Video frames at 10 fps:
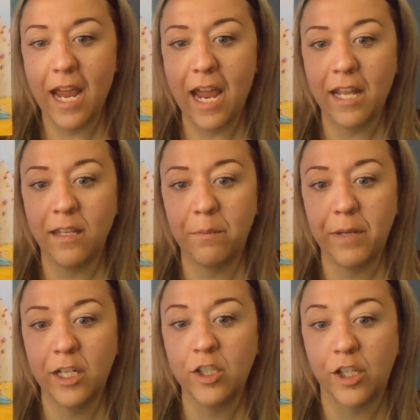and the
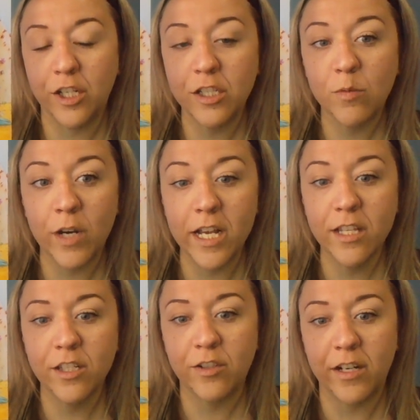pictures were
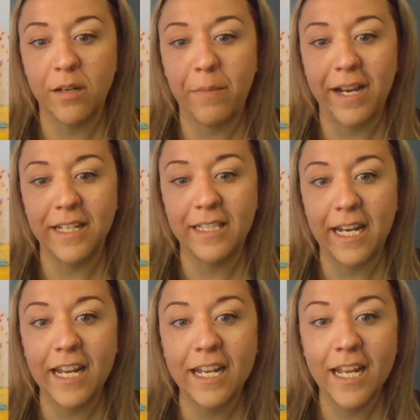illustrated by
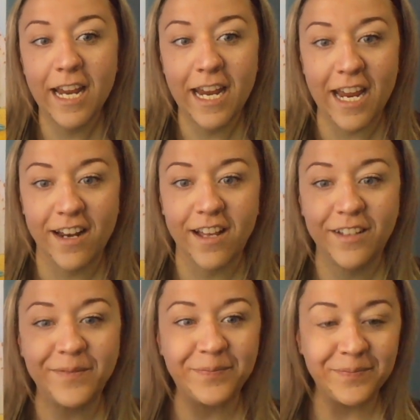Dan Hanna.
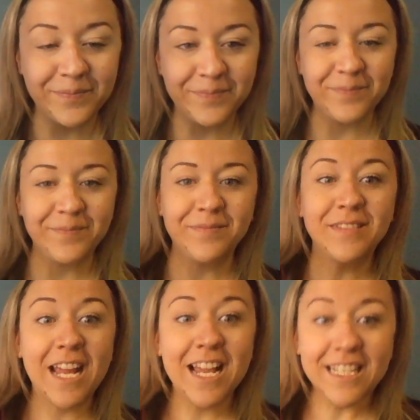
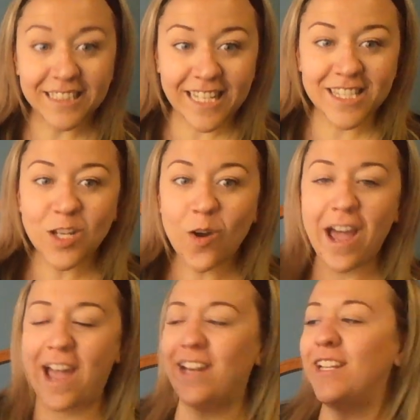Let's go
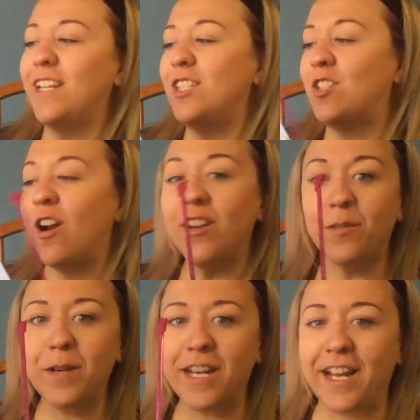ahead and get started
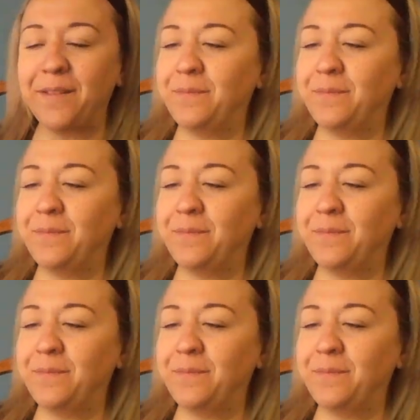reading.